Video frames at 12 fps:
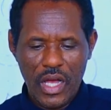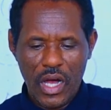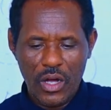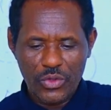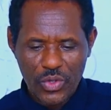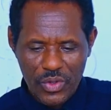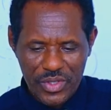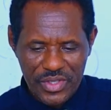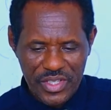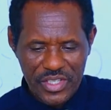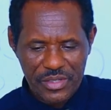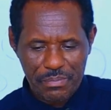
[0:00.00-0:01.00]

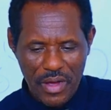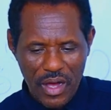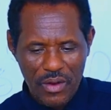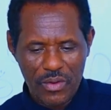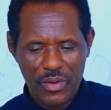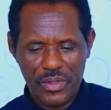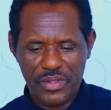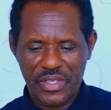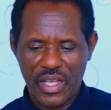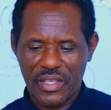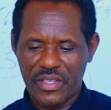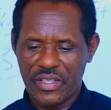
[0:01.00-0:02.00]
Authority is power
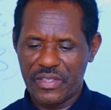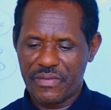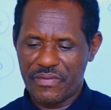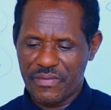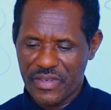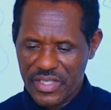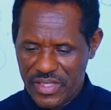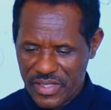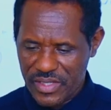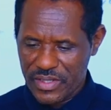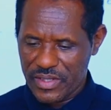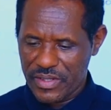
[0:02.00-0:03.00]
that is
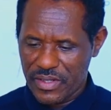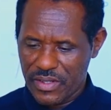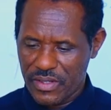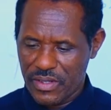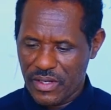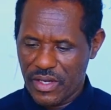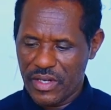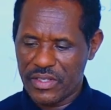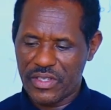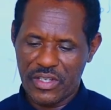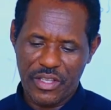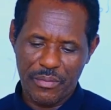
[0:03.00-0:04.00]
vested in a
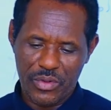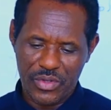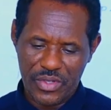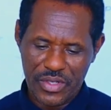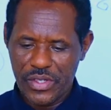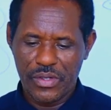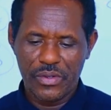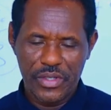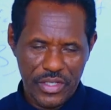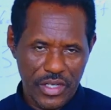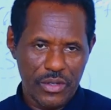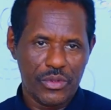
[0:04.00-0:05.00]
certain position. So
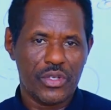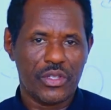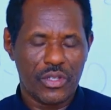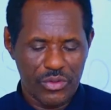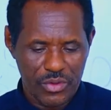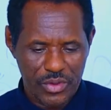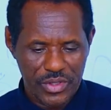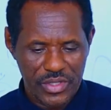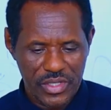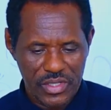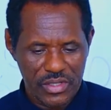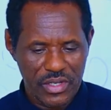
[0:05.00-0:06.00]
leader without
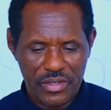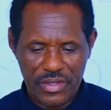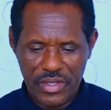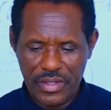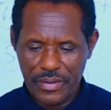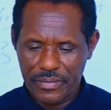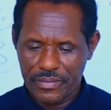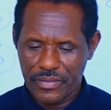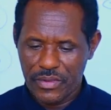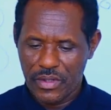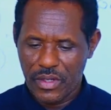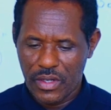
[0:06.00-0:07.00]
authority is nothing.
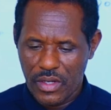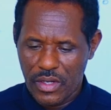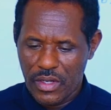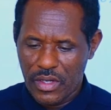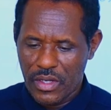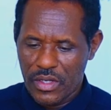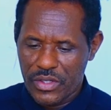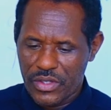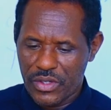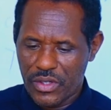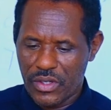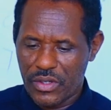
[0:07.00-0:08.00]

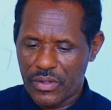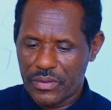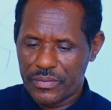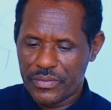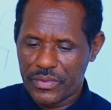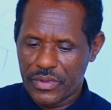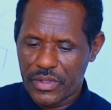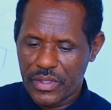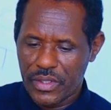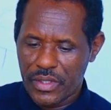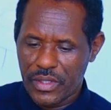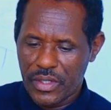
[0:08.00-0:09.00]
So
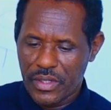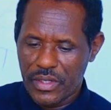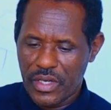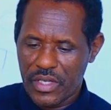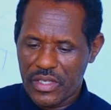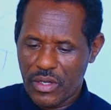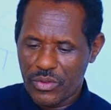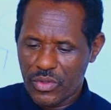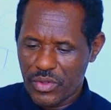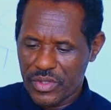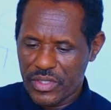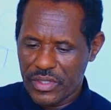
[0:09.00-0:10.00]
he has
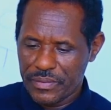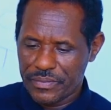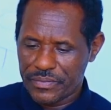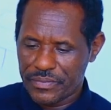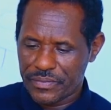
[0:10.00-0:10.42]
authority.